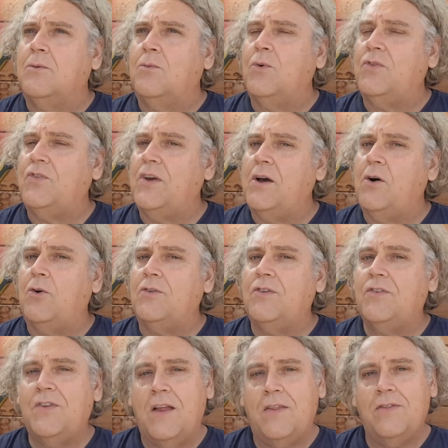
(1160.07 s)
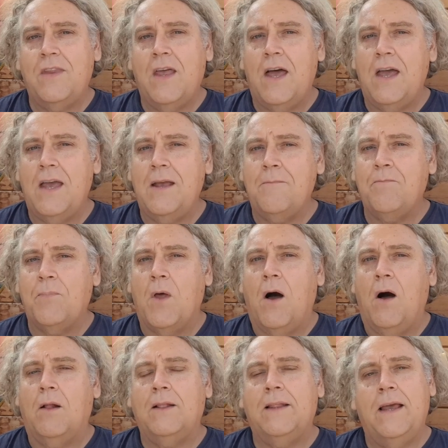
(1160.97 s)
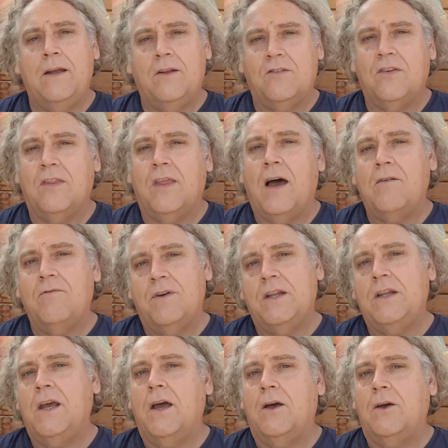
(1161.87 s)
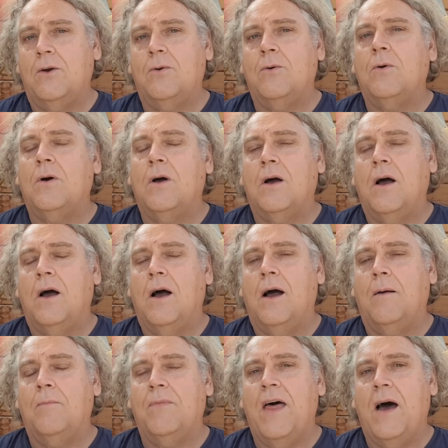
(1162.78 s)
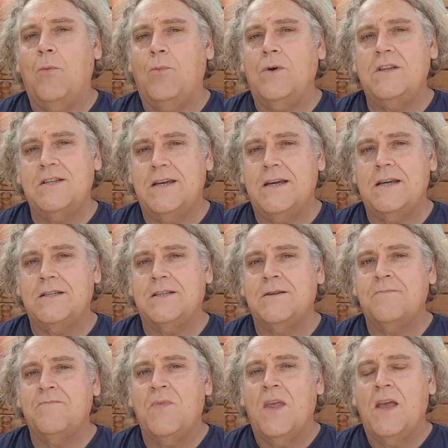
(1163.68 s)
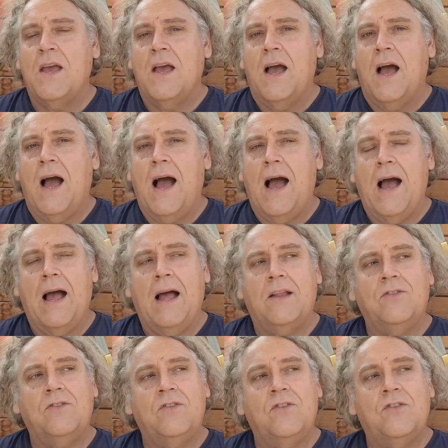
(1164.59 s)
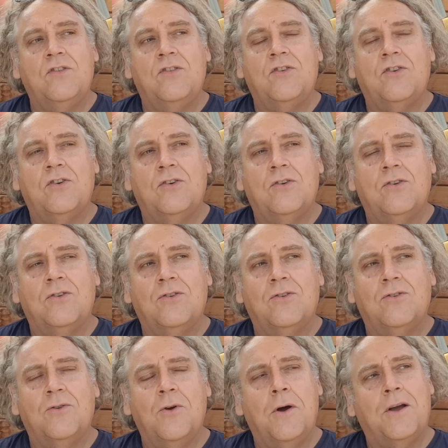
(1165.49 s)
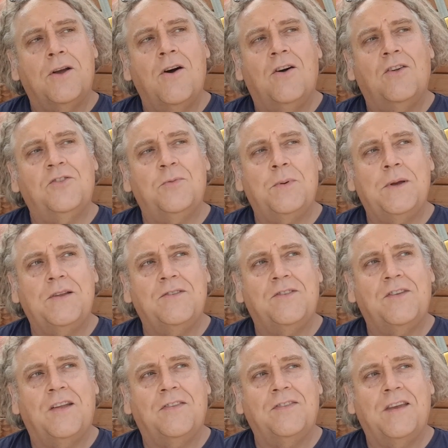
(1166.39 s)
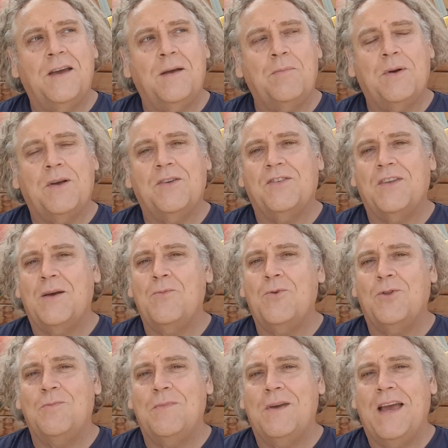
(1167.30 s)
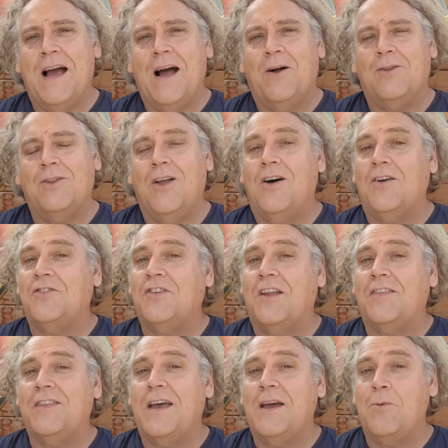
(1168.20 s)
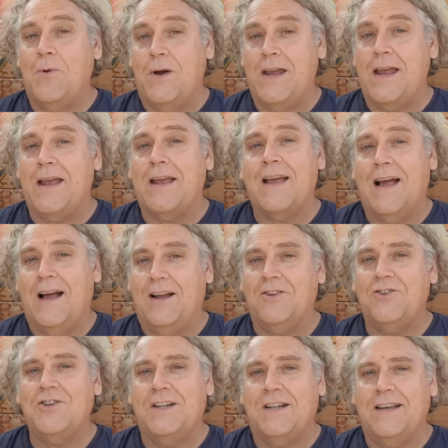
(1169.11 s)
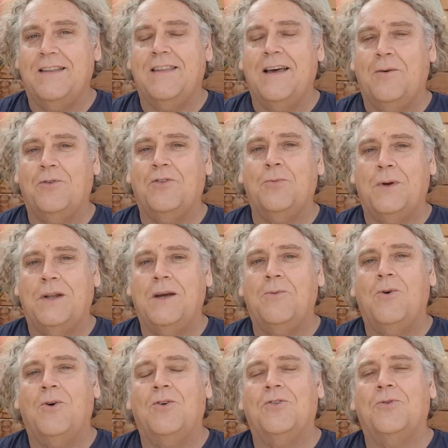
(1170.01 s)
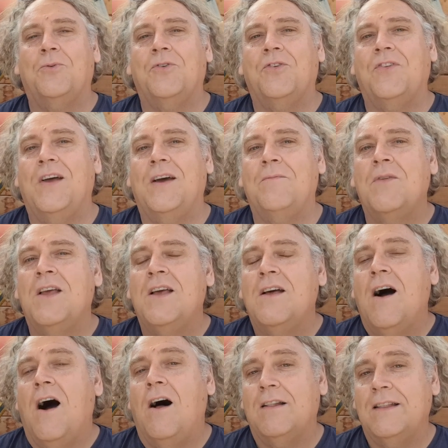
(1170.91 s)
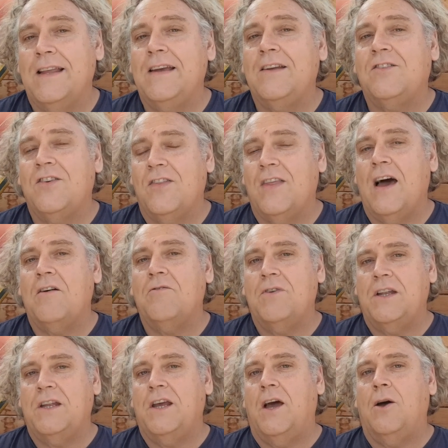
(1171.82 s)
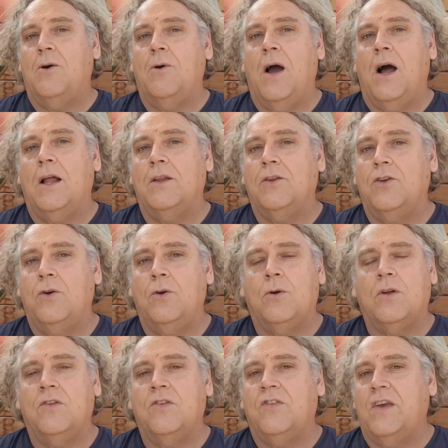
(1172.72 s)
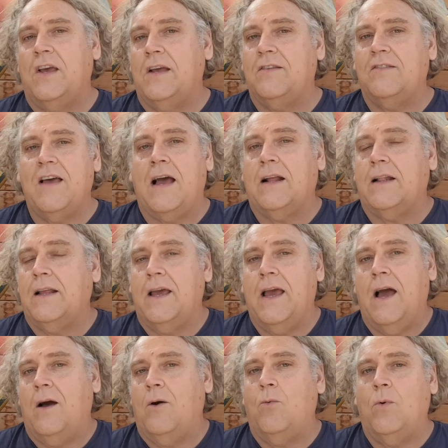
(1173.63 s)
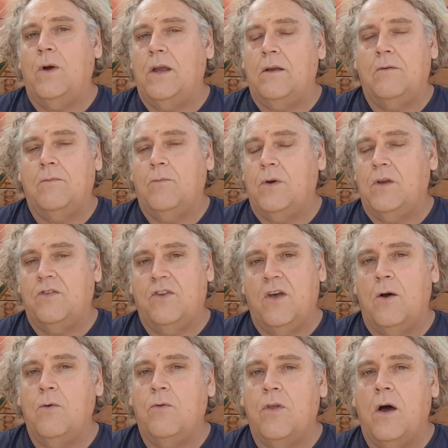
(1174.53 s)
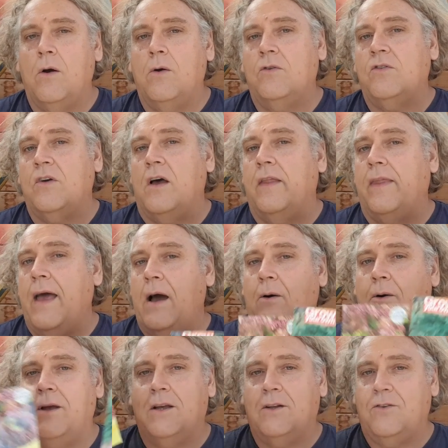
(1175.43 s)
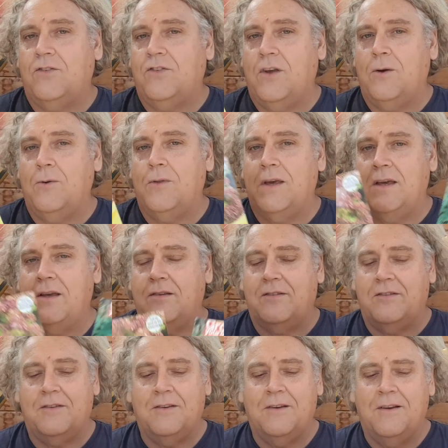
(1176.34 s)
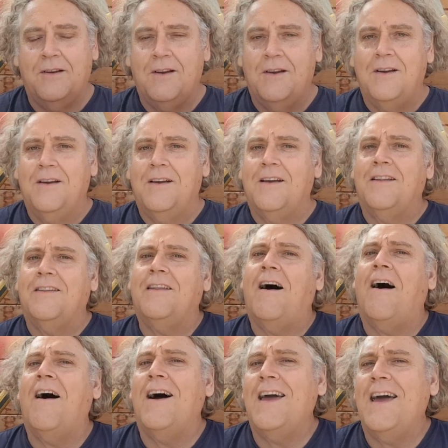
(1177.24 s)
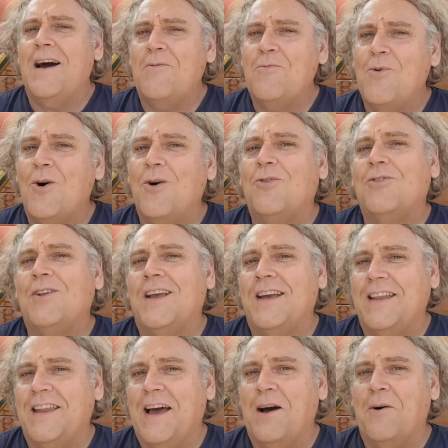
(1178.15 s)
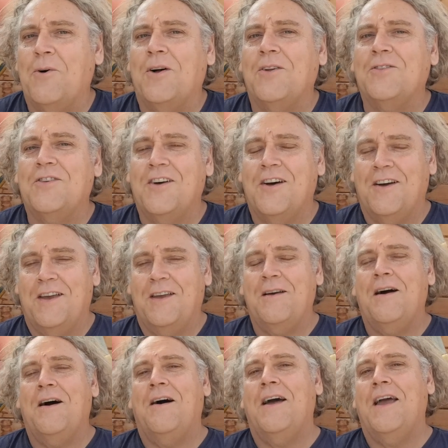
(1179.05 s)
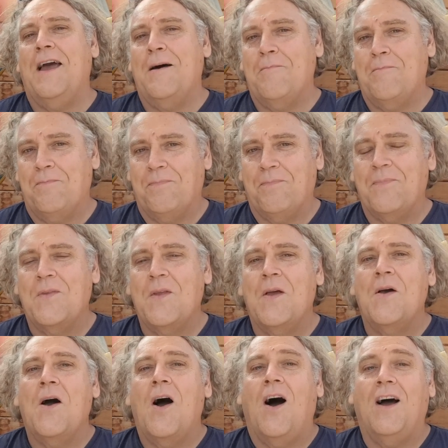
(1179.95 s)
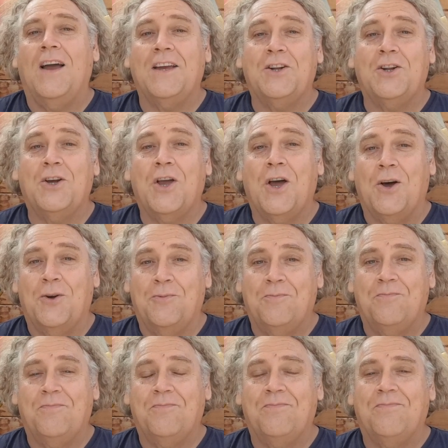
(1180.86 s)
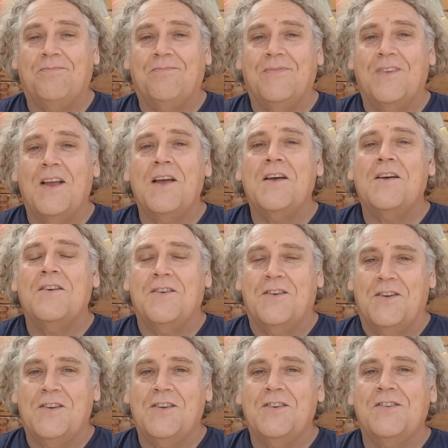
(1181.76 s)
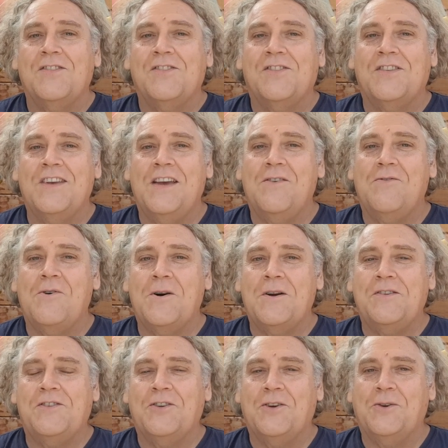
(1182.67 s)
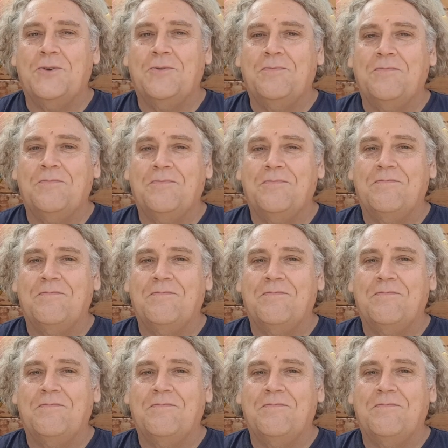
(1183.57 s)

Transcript: Was it on Sunday? I'll link to that video that we did. And no, it can't have been Sunday because they wouldn't be out. Last Sunday week, actually, that was when it was, wasn't it? I'll link to that video and you can see exactly how we sowed those and how I'm going to sow these. I am waffling now, aren't I? I am. I'm going to go. See you very soon.